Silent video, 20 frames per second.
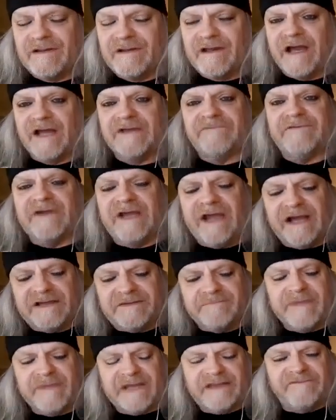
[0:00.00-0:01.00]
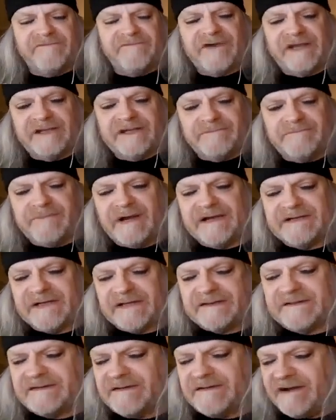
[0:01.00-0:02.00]
And we had met Venom by
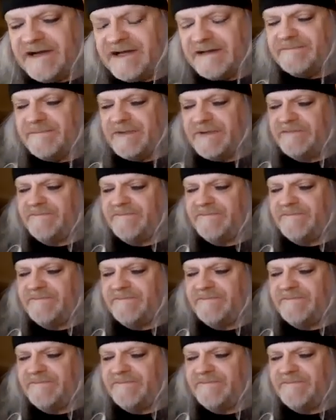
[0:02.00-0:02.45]
that time.